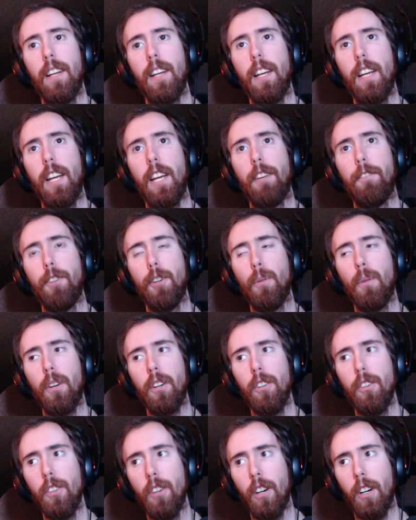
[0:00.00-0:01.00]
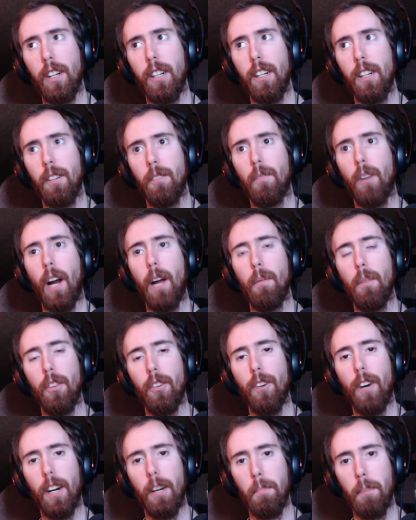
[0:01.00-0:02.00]
if you were to look, right, with
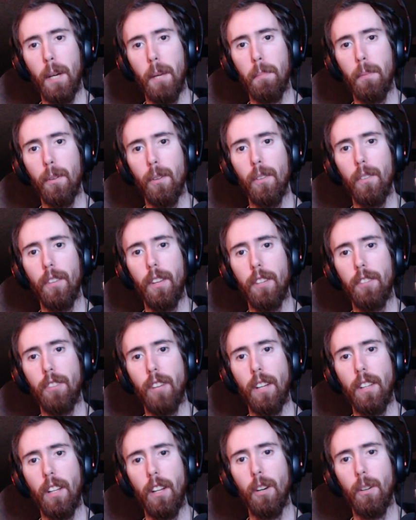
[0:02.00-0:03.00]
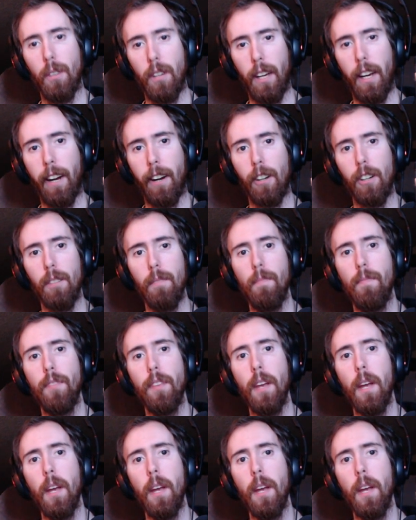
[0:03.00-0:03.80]
a lot of people that say they don't care,